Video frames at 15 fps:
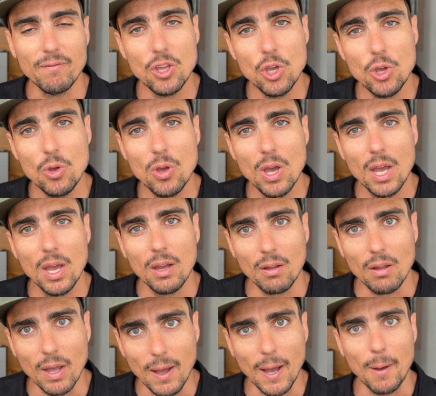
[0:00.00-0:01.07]
you
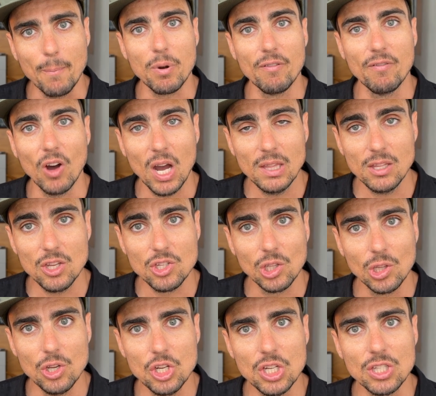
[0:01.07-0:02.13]
provide those
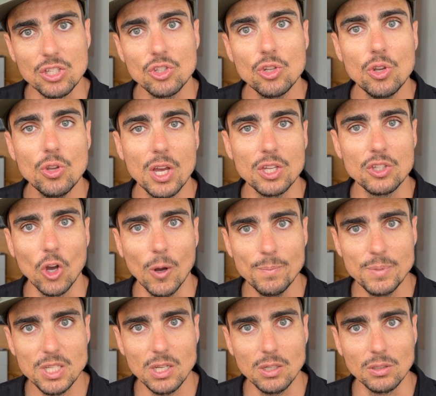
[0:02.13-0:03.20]
solutions to those
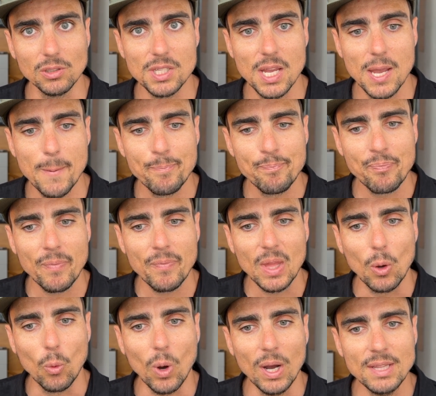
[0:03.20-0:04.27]
obstacles,
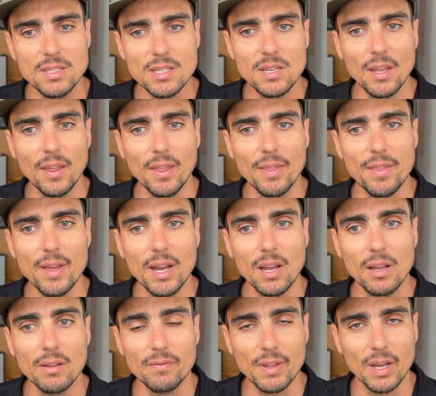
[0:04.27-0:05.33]
once the
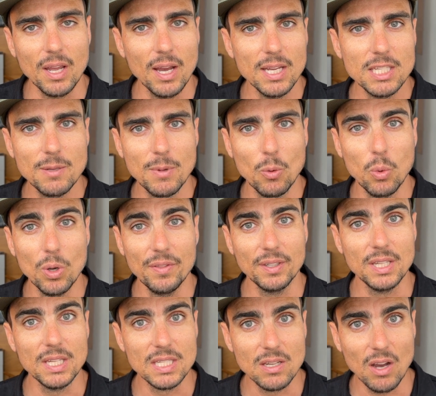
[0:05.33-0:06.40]
customer with a
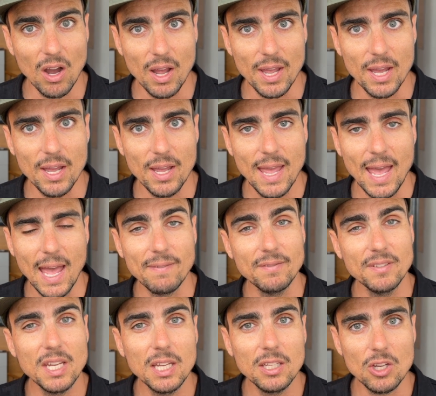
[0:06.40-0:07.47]
desire have
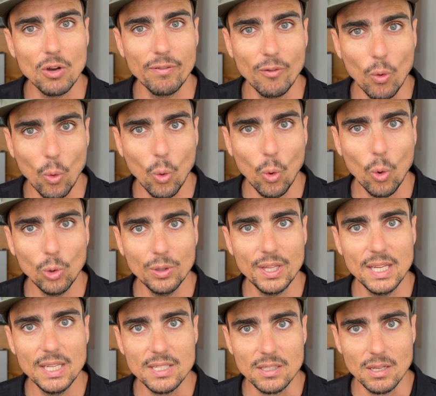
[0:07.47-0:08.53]
ticked off all
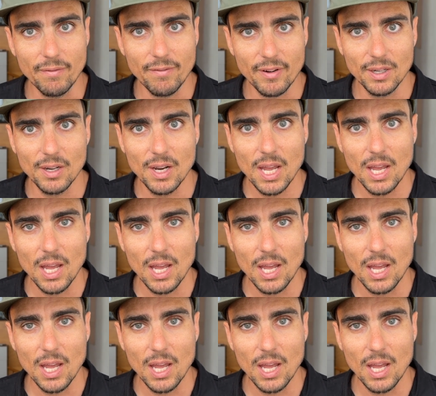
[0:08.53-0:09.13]
these different